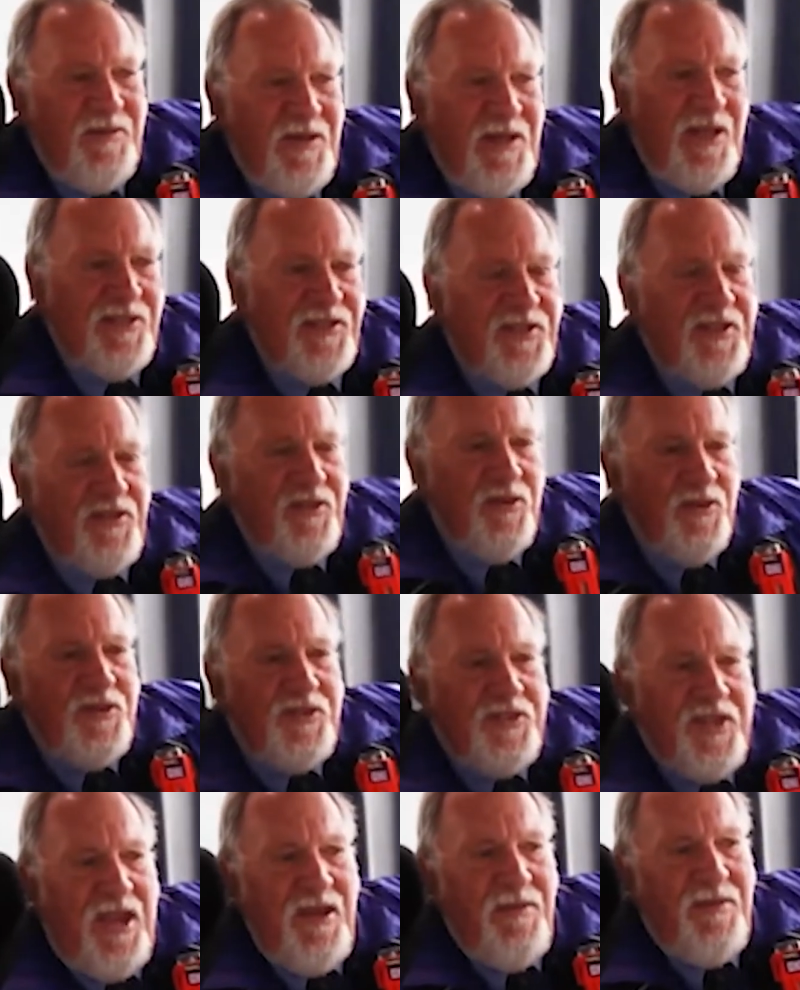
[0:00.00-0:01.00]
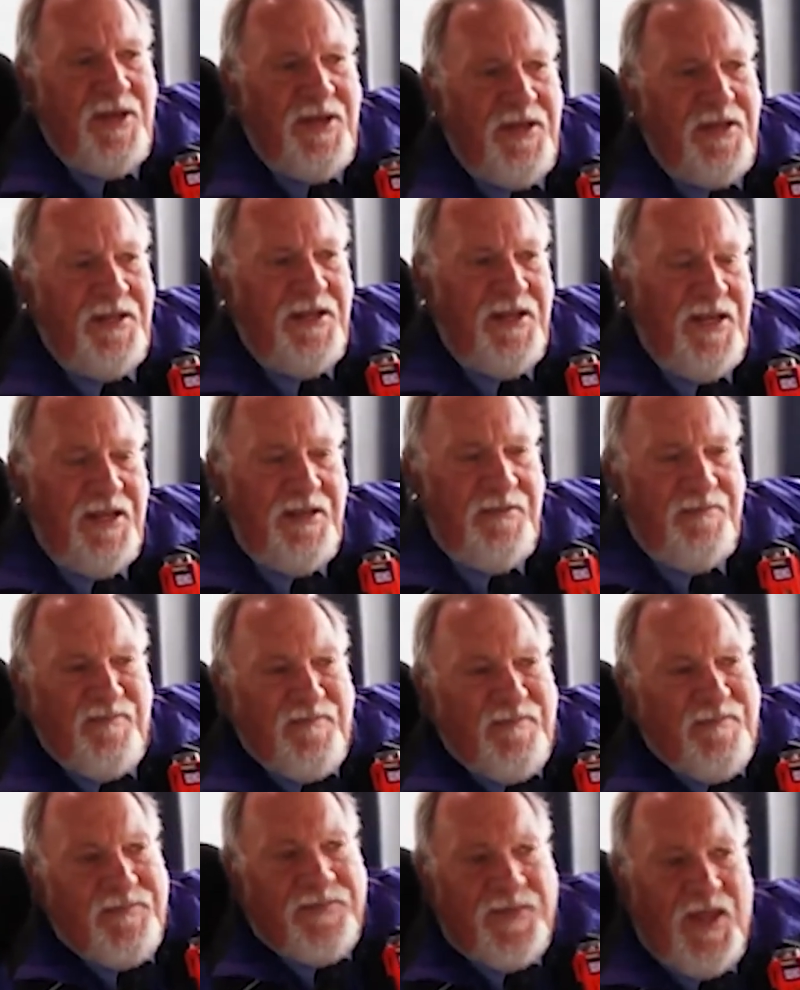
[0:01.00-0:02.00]
we lost the George Tobin in
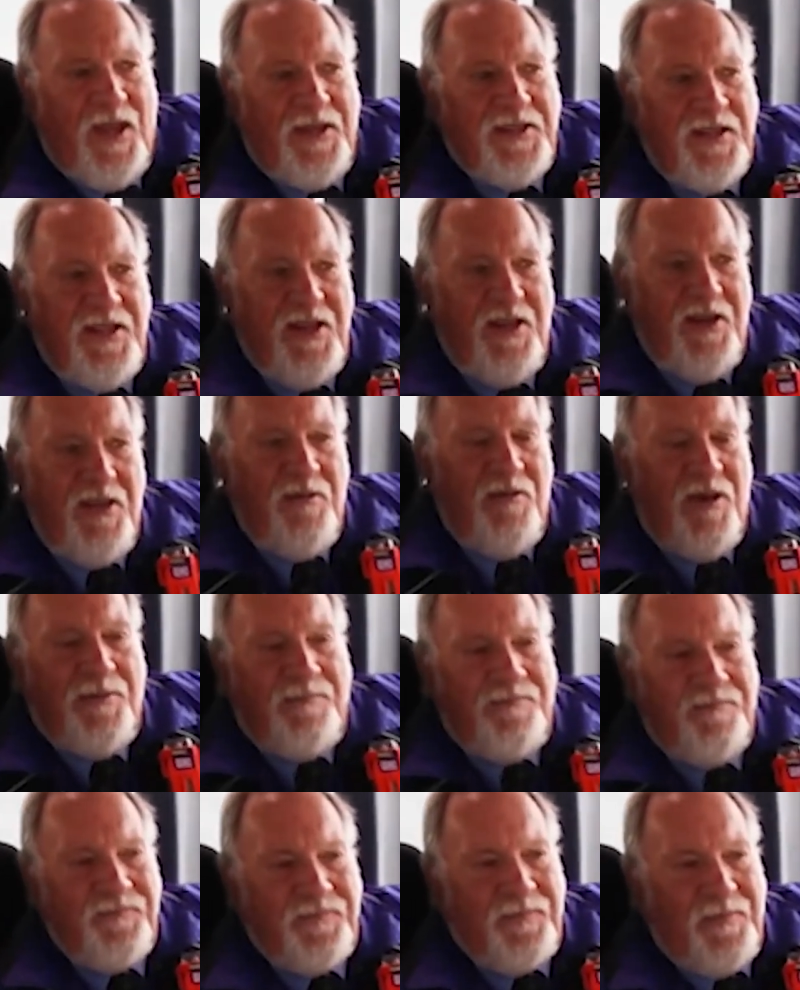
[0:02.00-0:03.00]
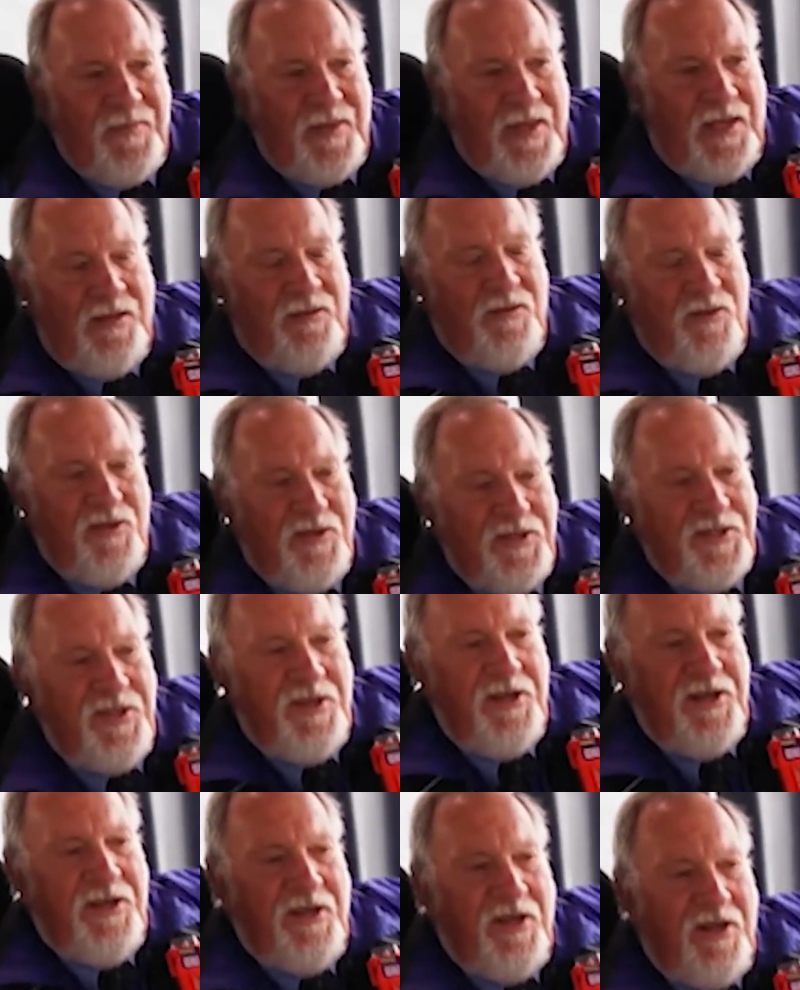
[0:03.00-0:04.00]
1991, in August
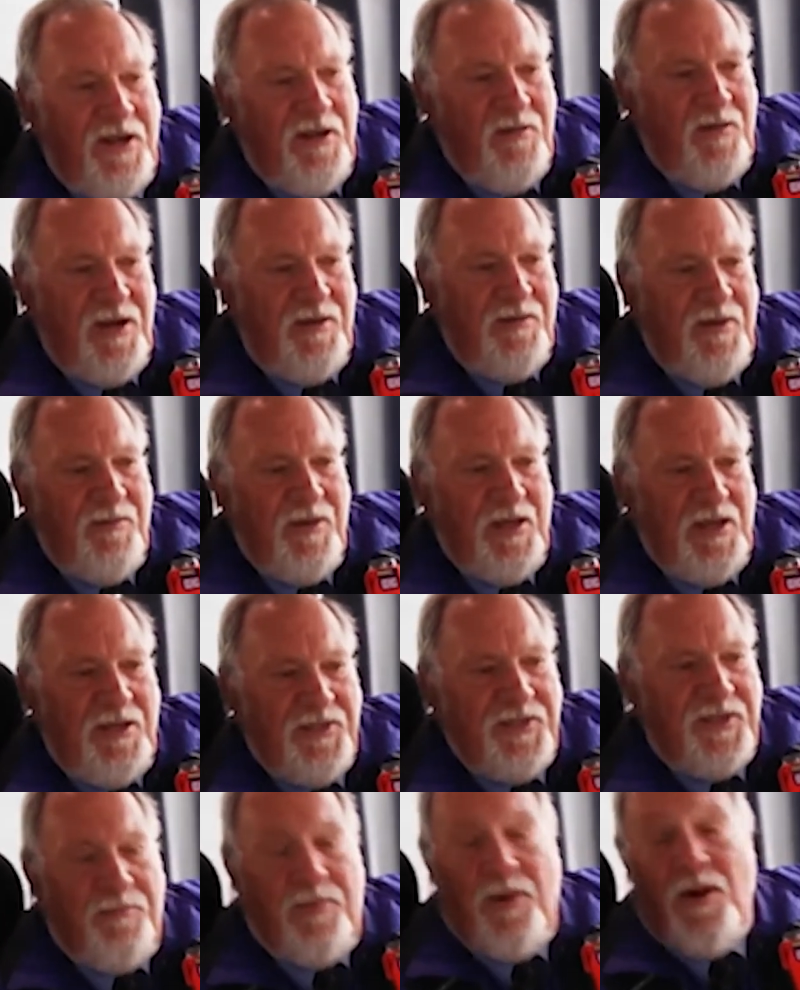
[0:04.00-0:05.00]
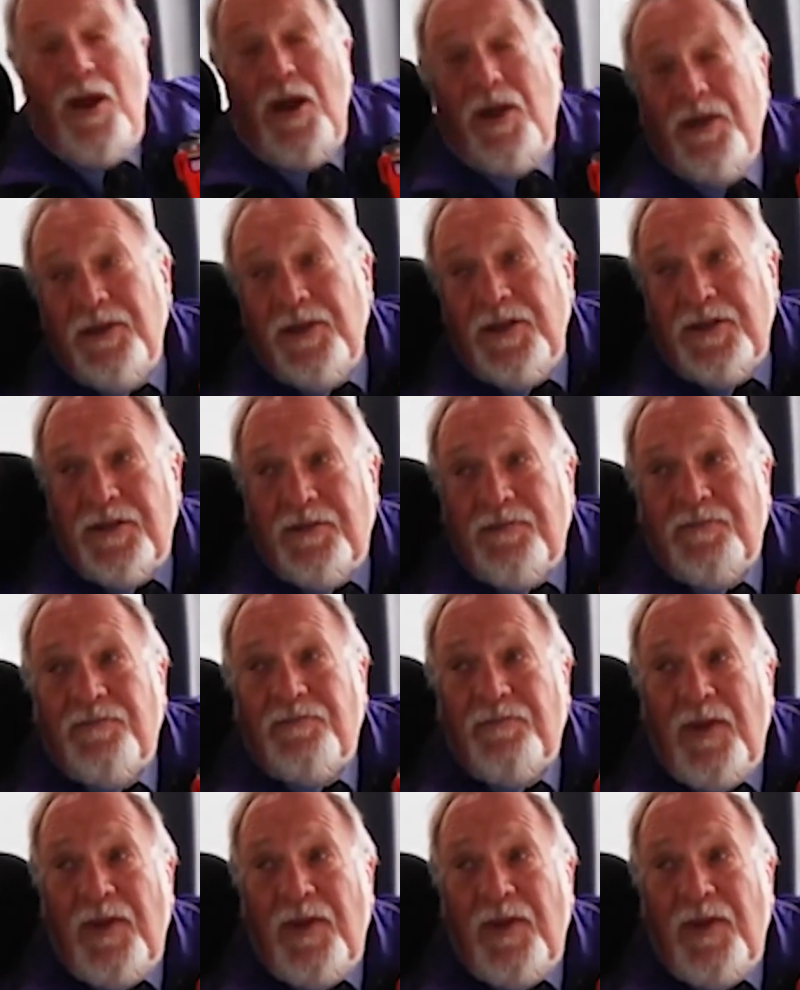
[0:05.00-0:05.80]
1991, when we lost the pilot and